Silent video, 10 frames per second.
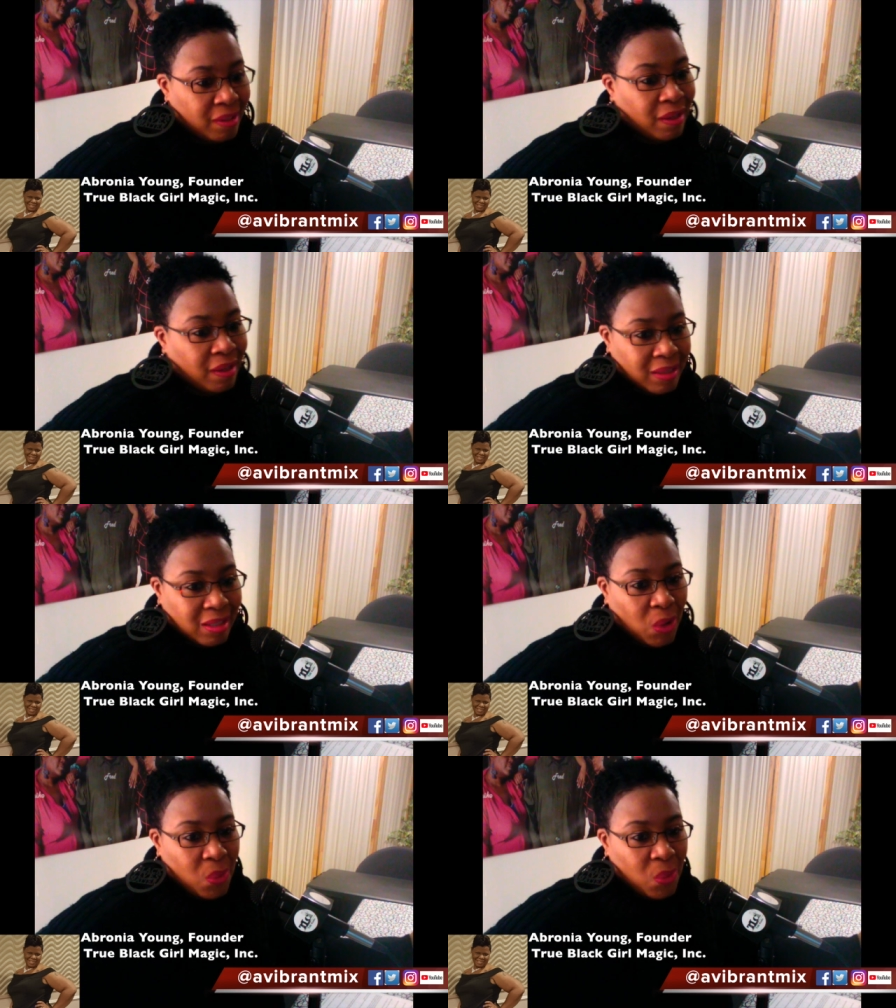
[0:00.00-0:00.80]
Good.
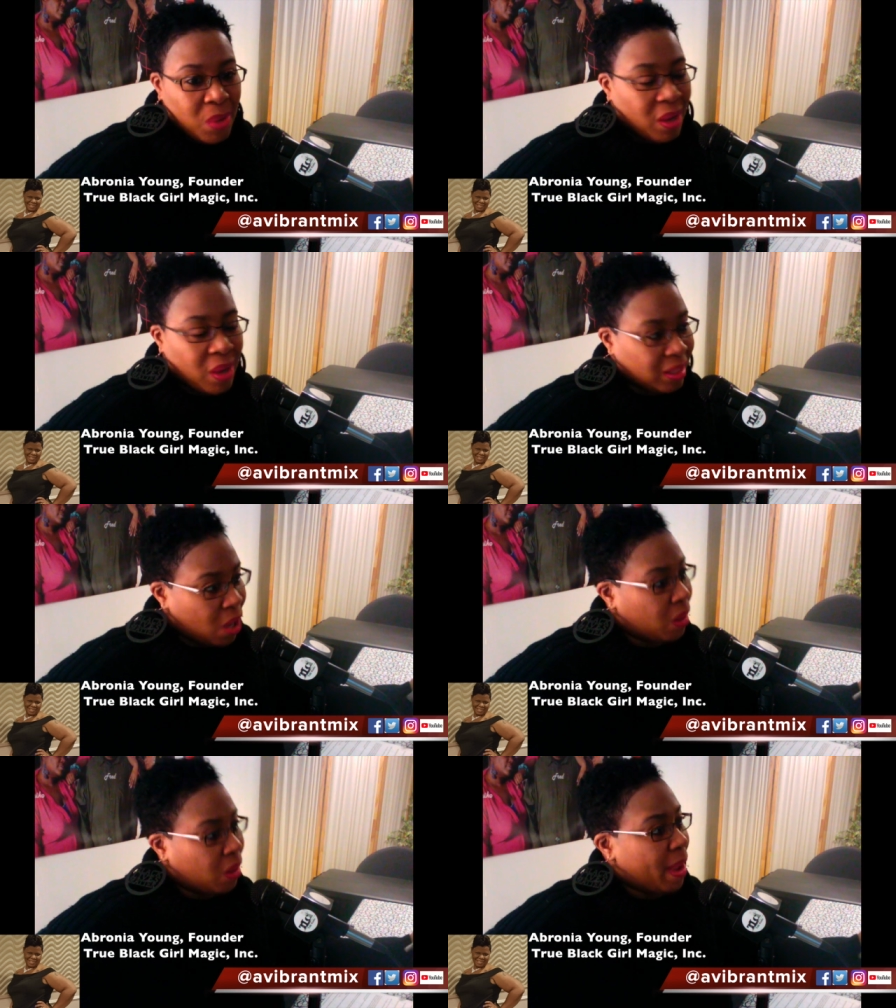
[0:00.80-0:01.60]
So we want to
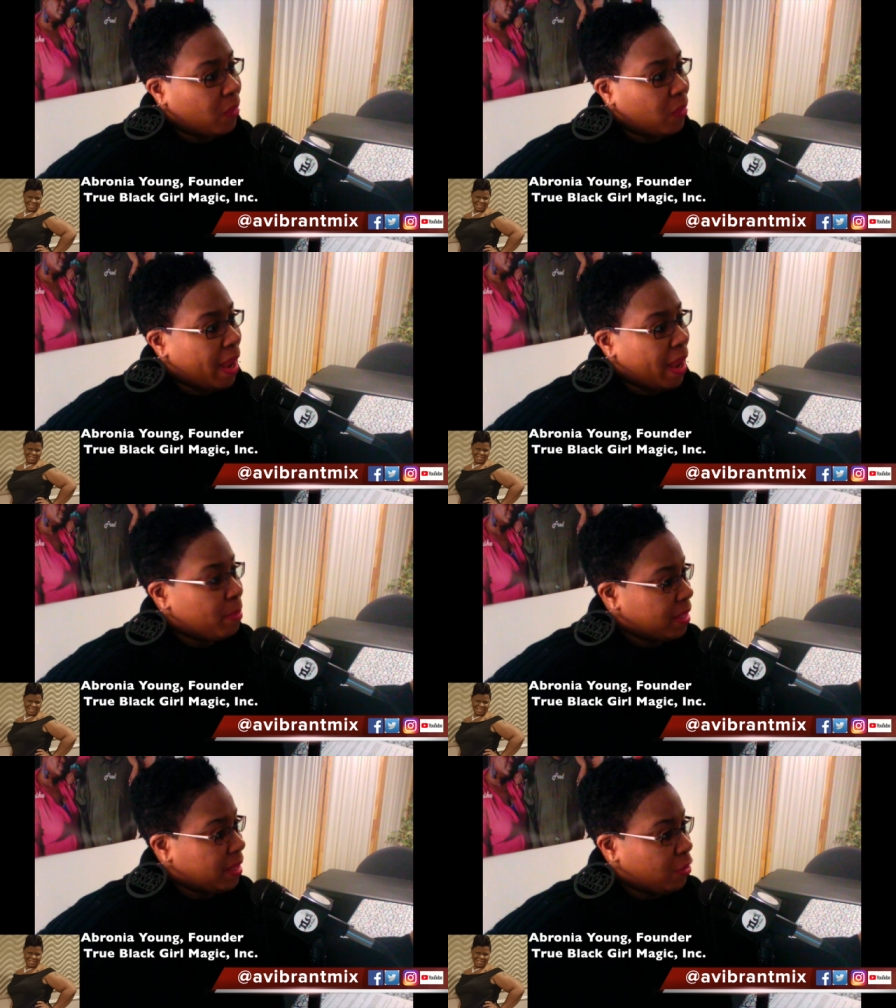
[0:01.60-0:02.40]
talk about how
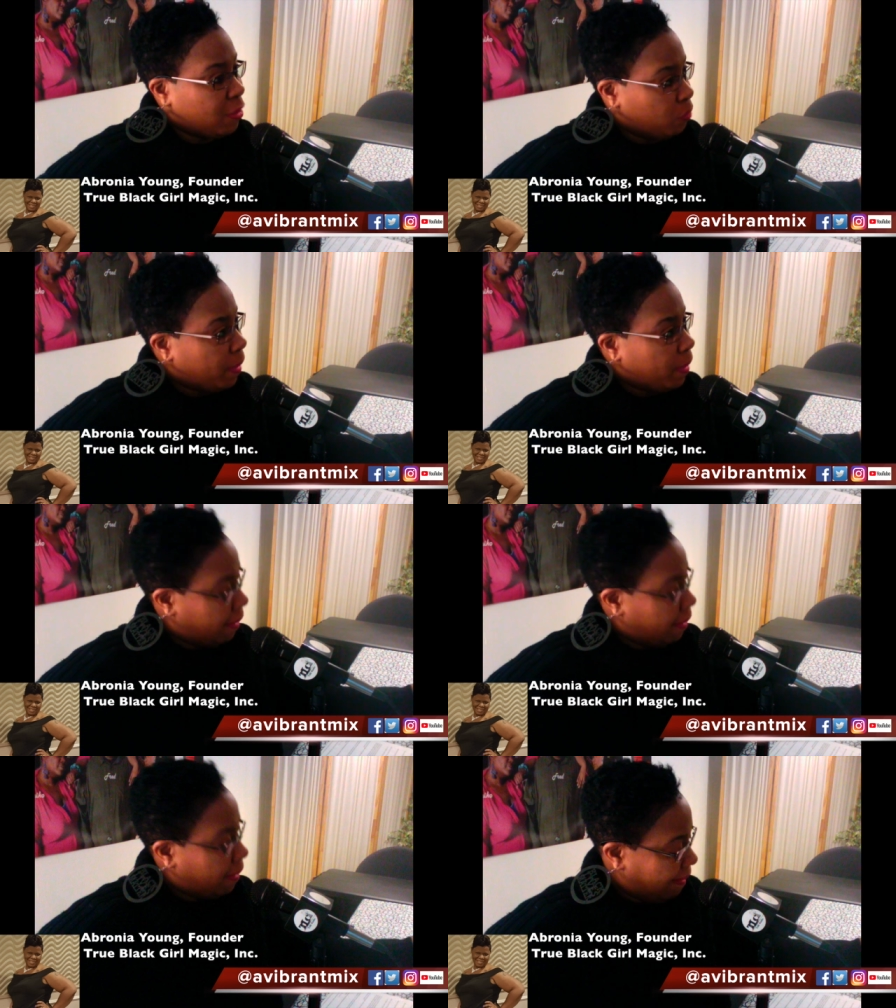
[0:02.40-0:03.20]
busy you've
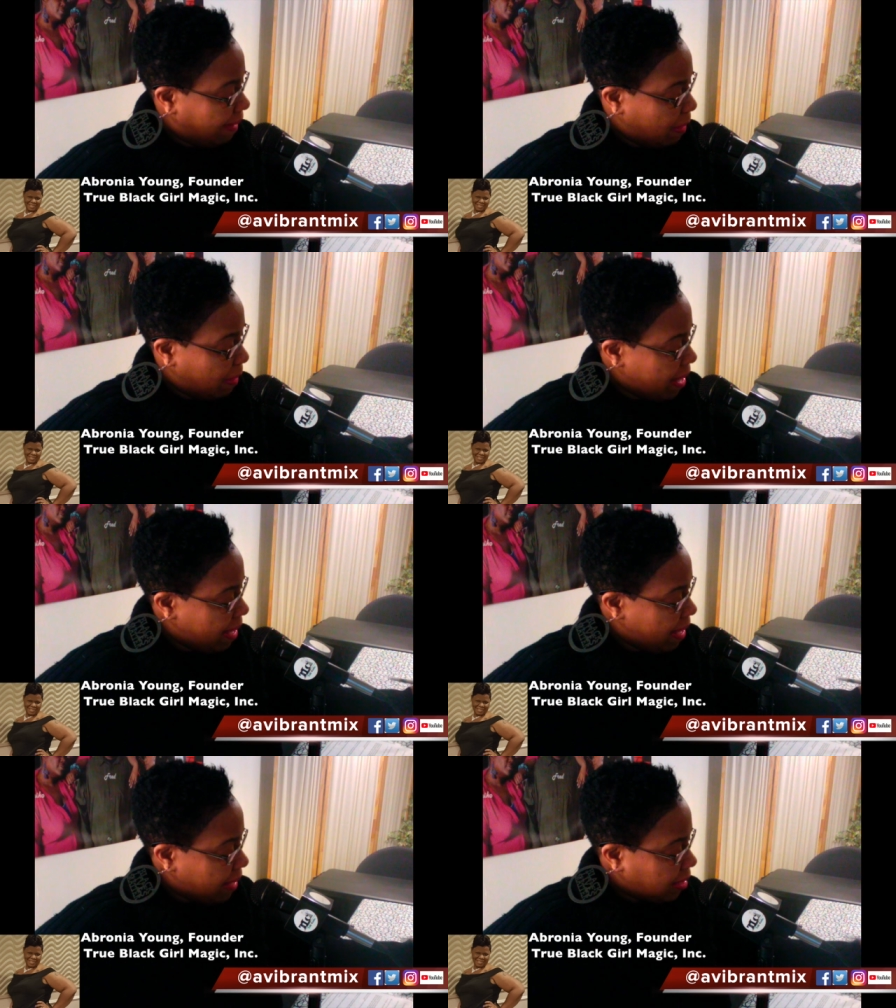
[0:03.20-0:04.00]
been.
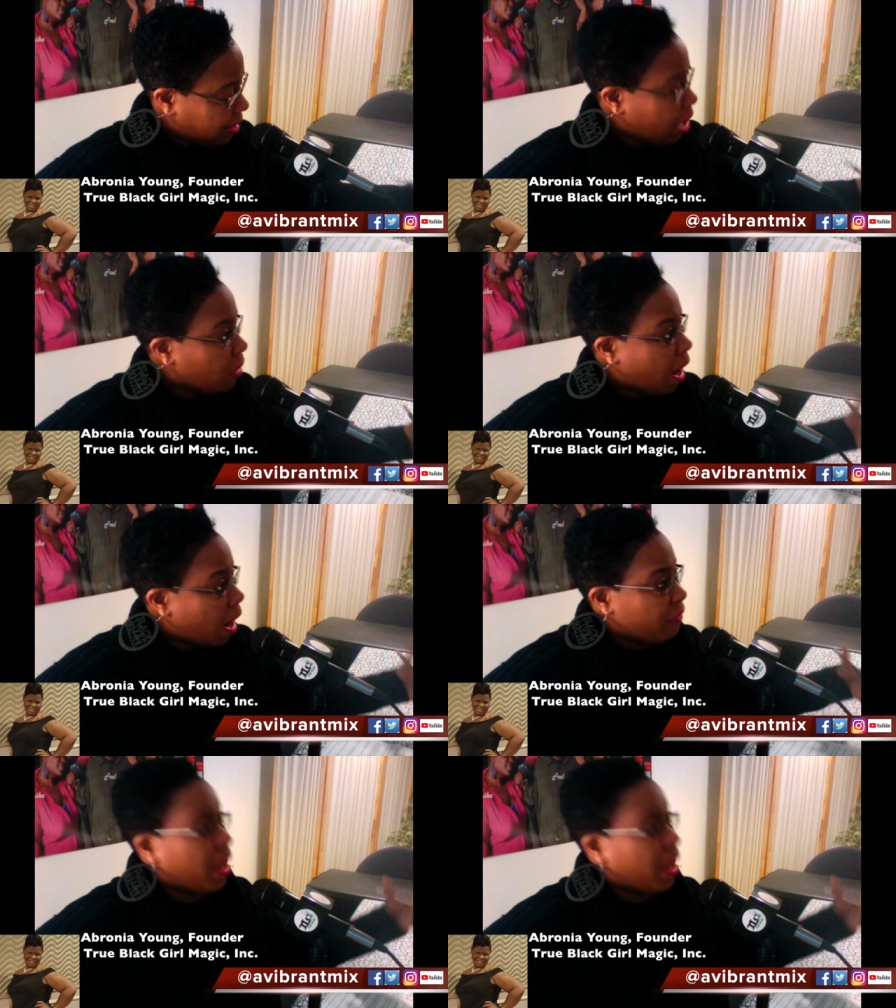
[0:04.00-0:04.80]
Tell
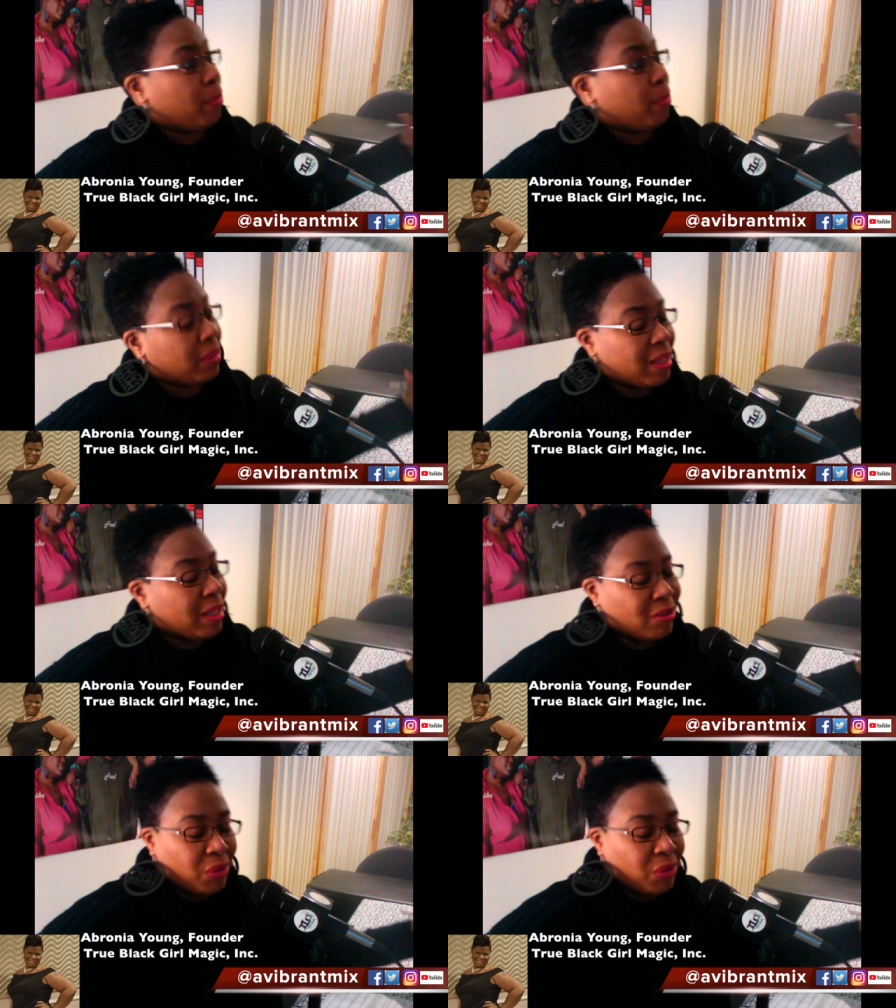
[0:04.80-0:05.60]
our vibrant
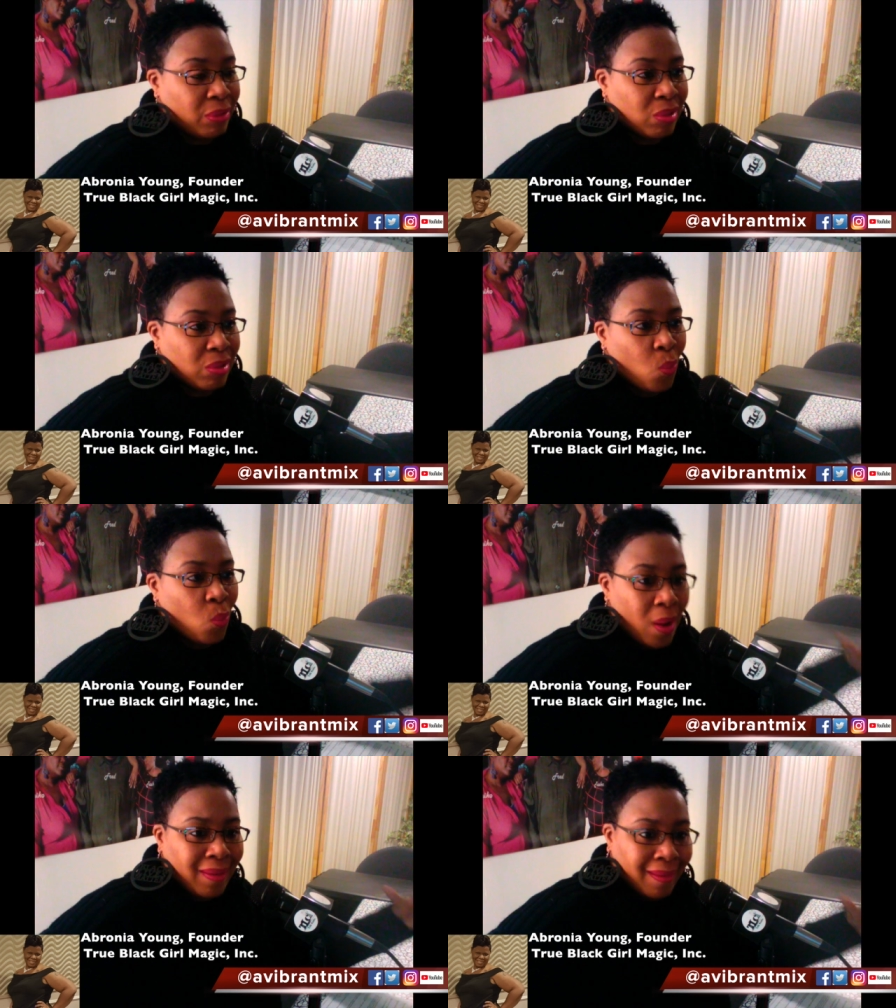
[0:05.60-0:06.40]
listeners,
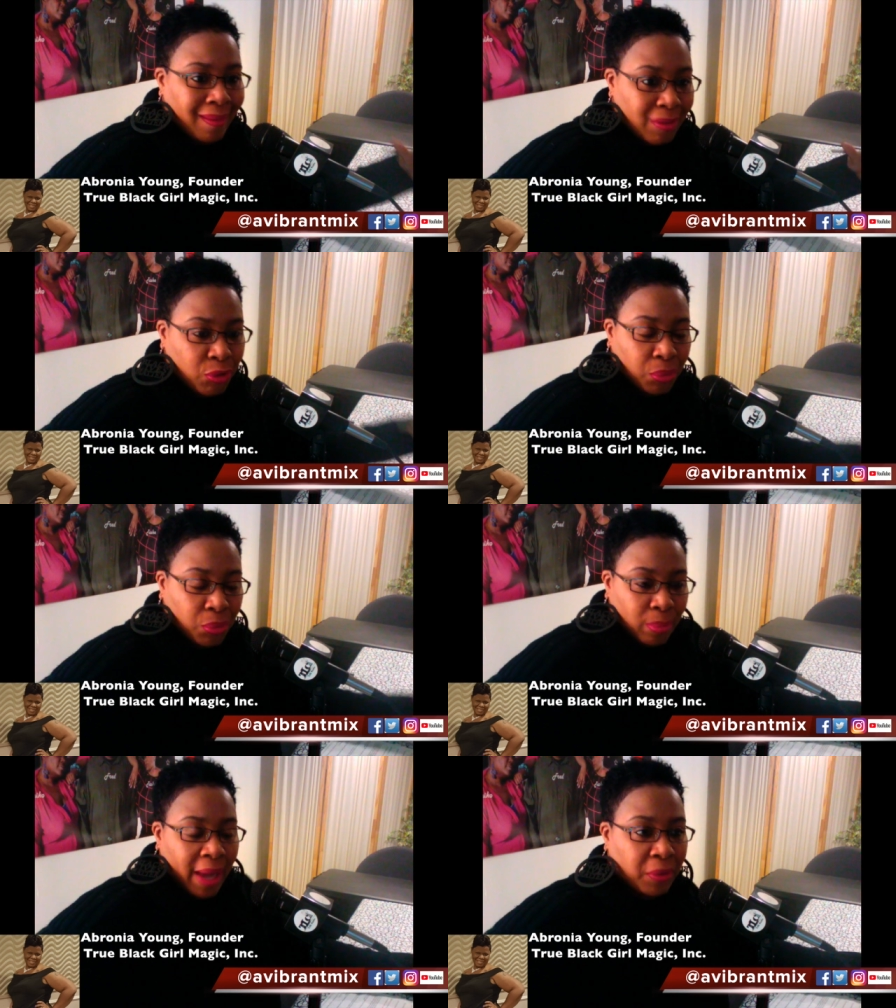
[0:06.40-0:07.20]
what is
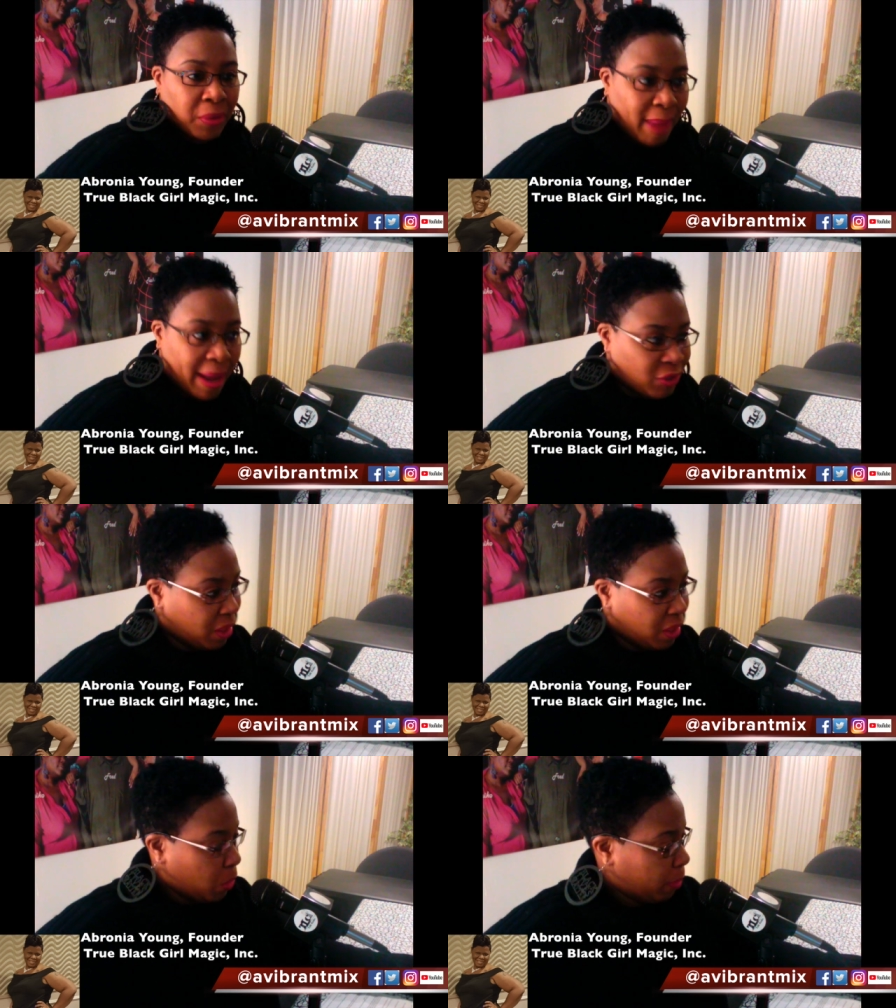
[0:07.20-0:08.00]
True Black Girl
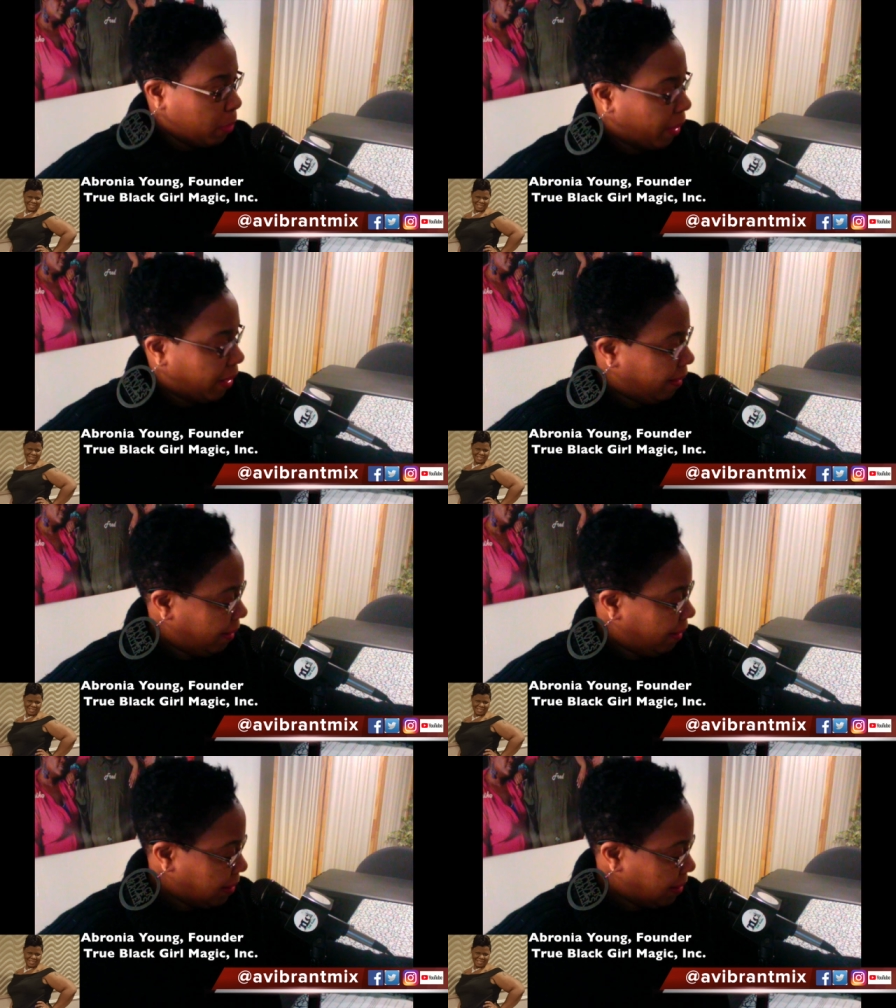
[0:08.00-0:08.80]
Magic
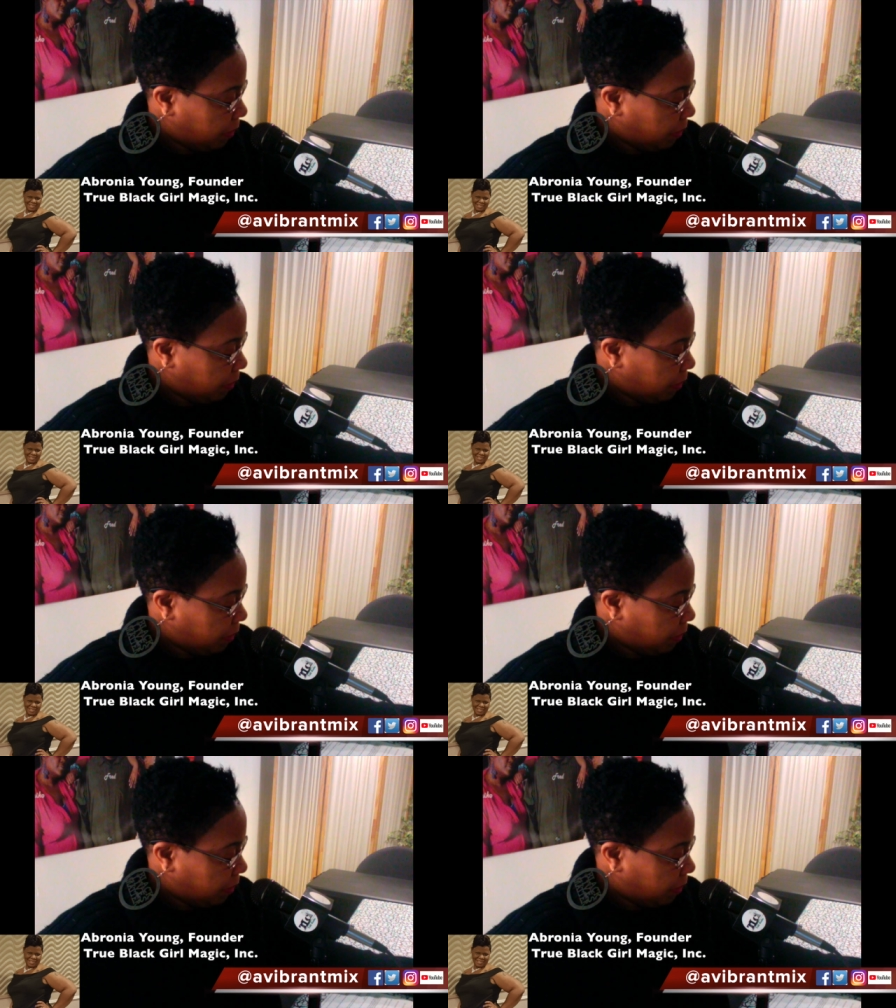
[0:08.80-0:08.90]
Incorporated?